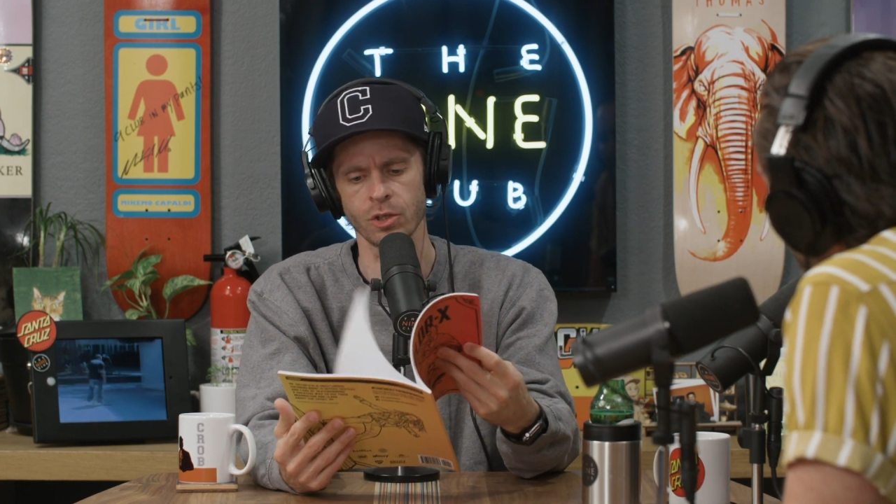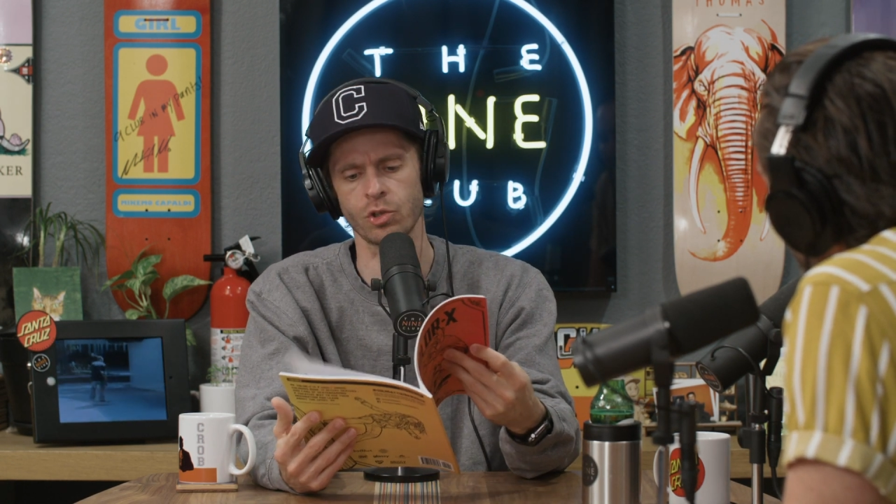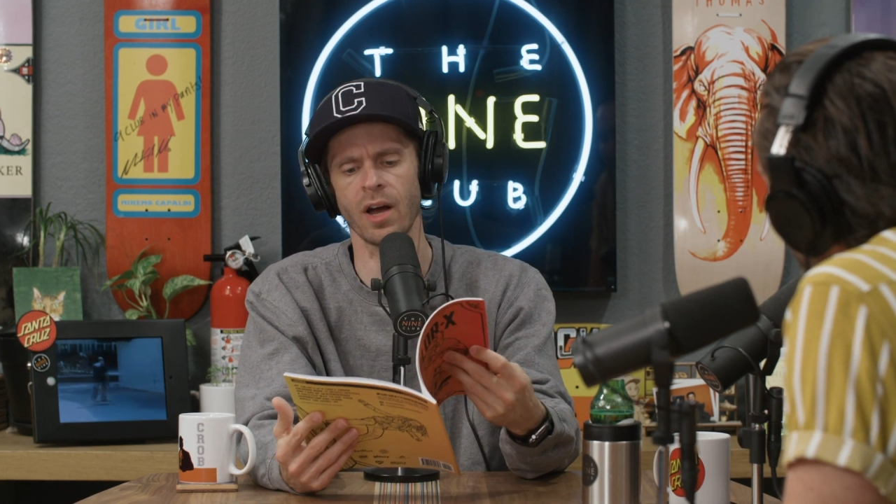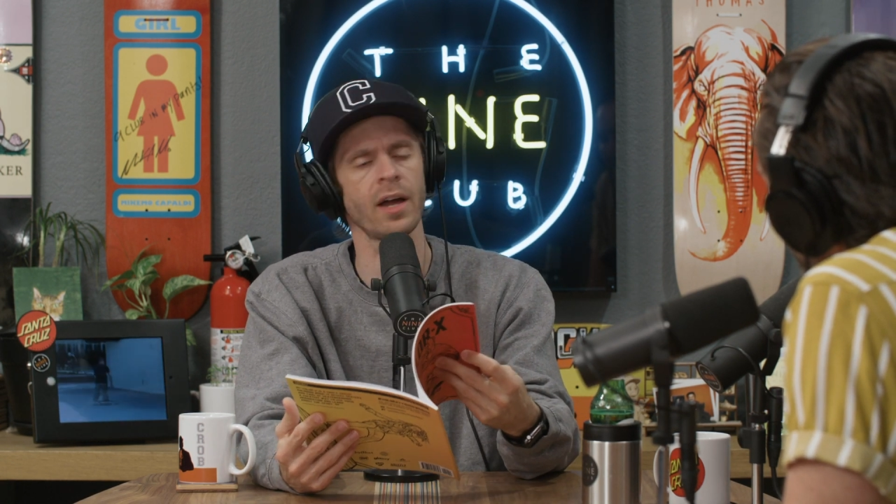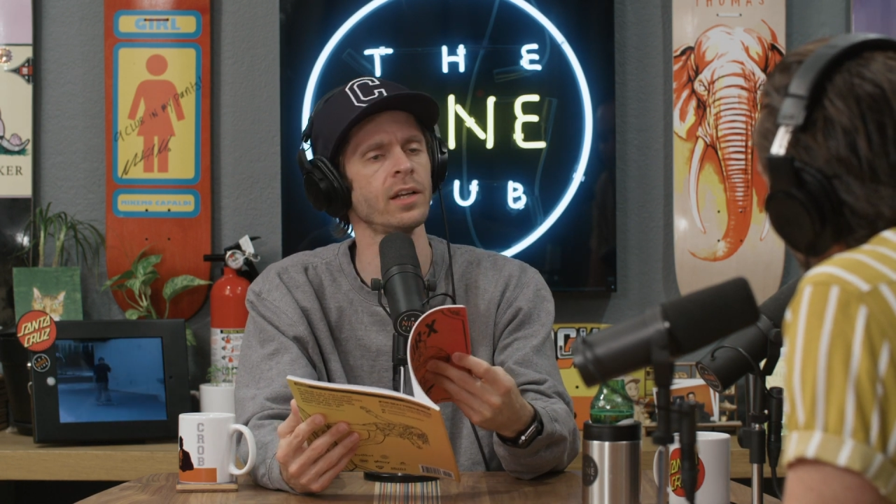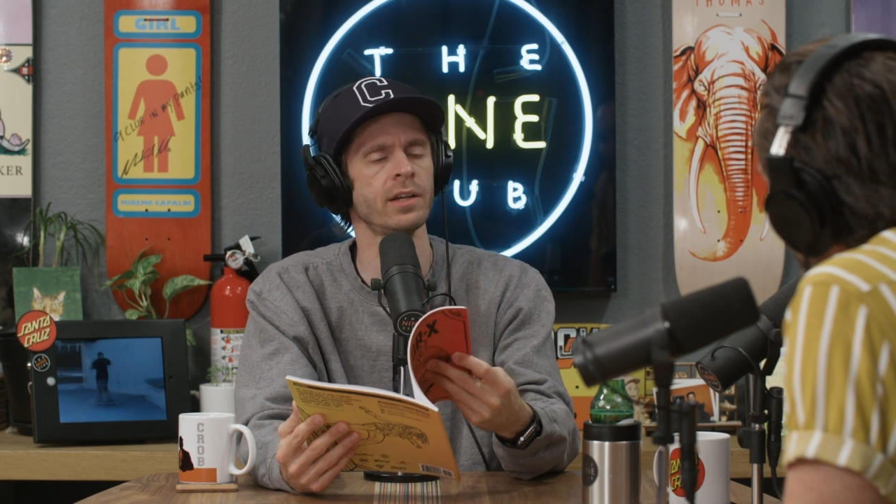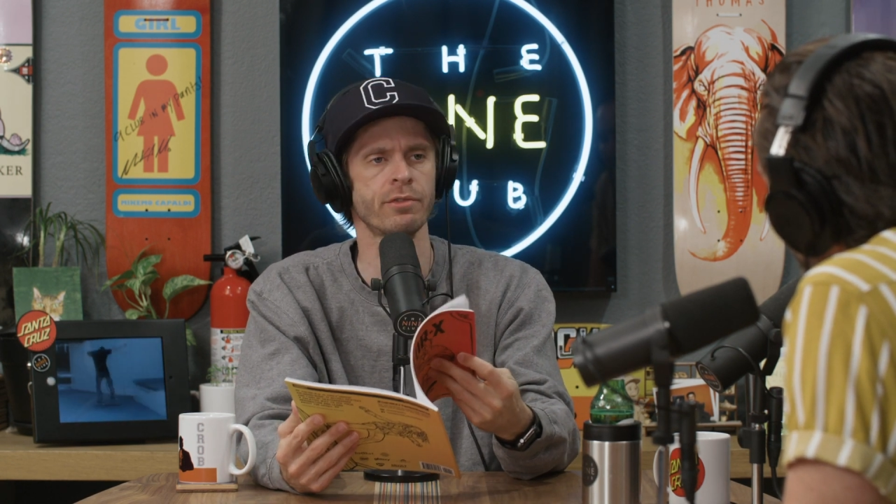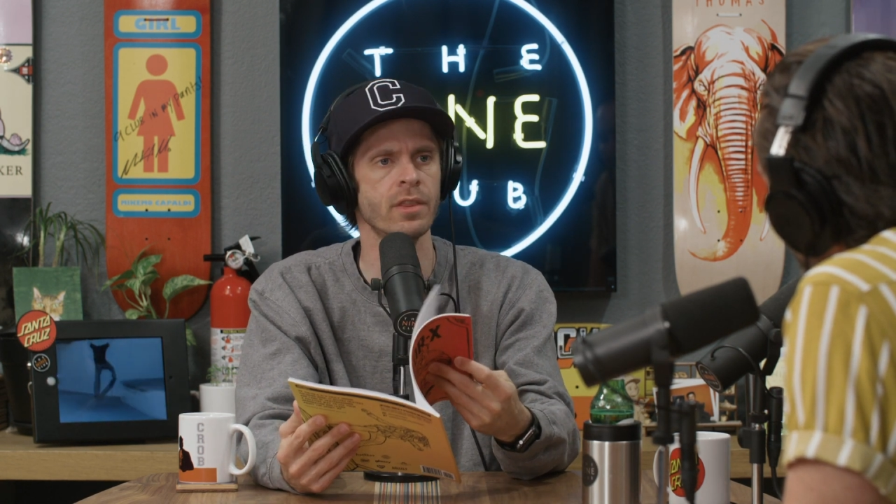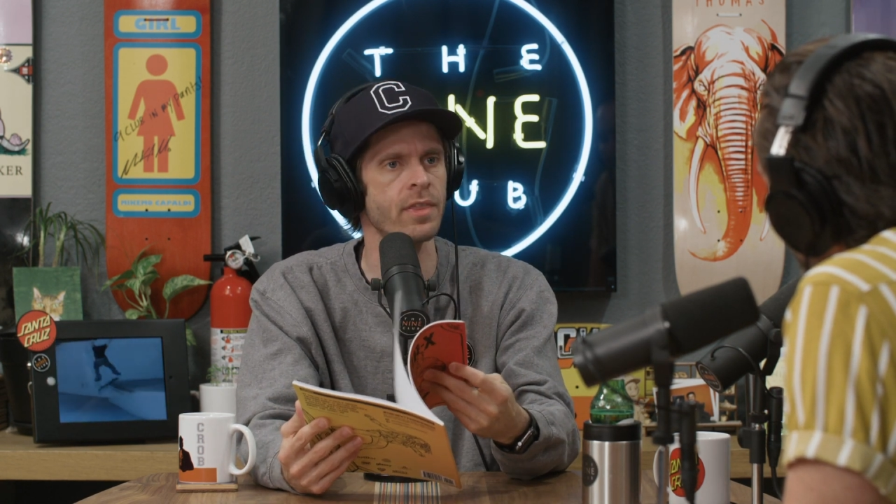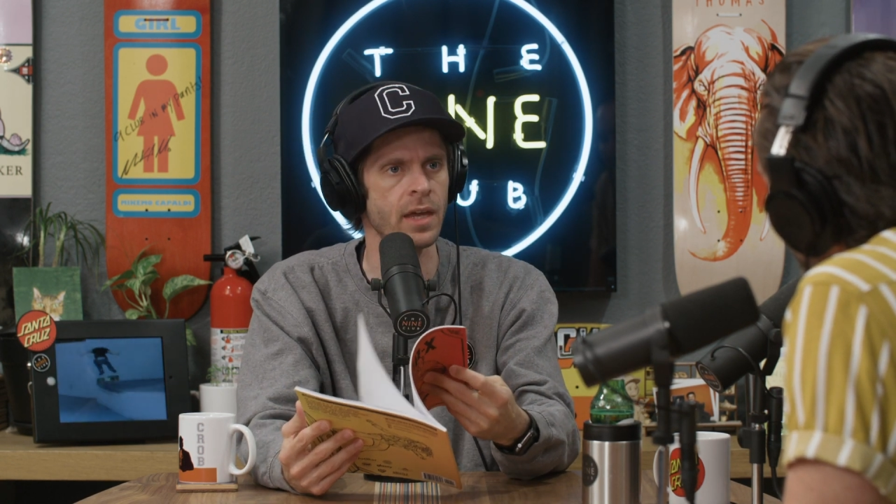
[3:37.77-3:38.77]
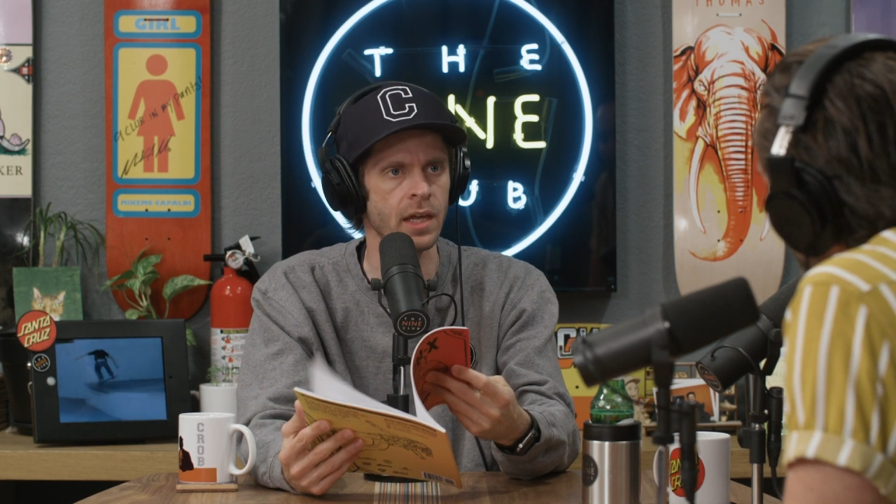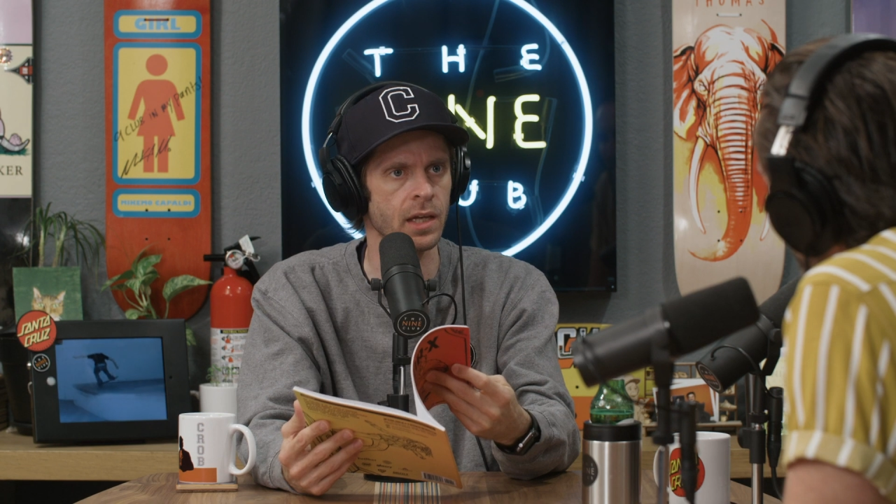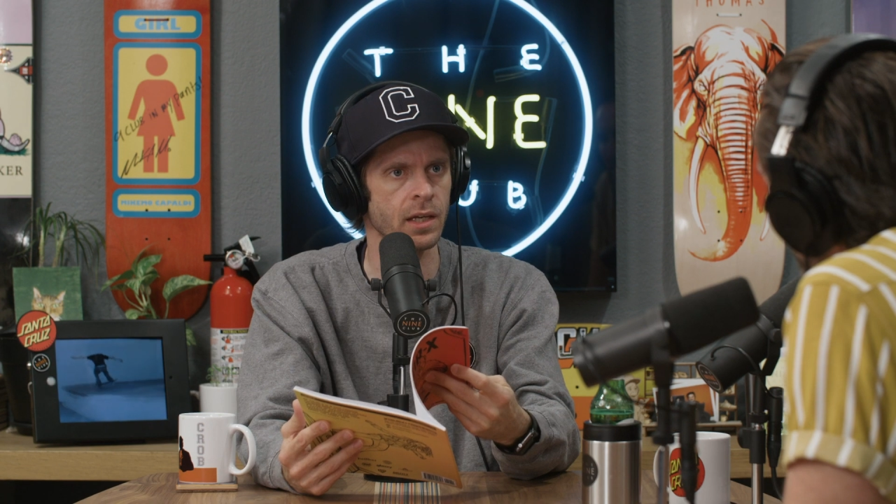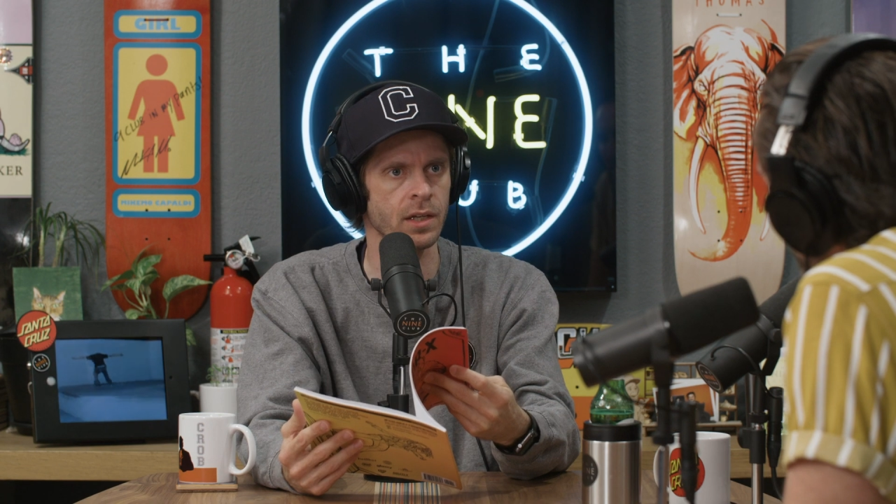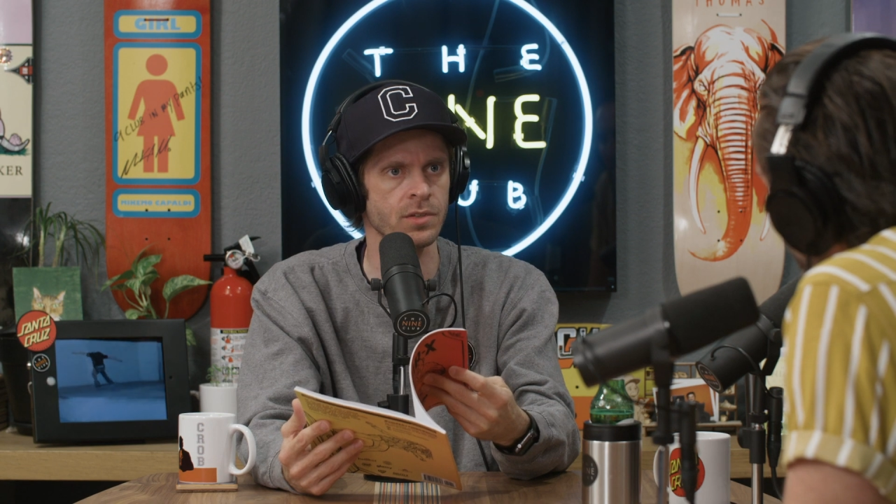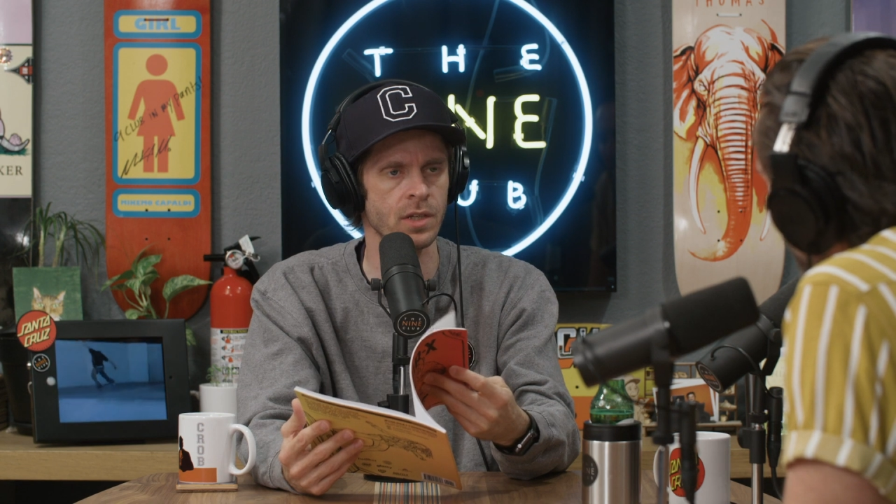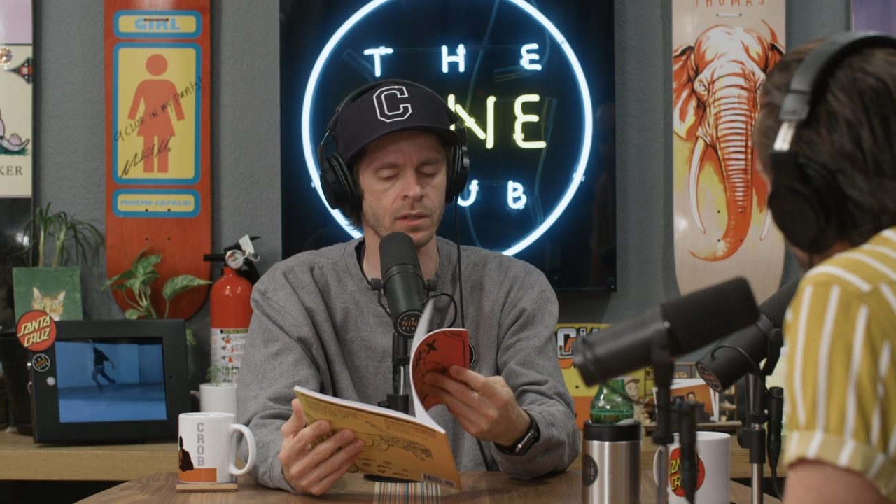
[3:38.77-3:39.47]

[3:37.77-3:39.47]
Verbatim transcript: trying different things.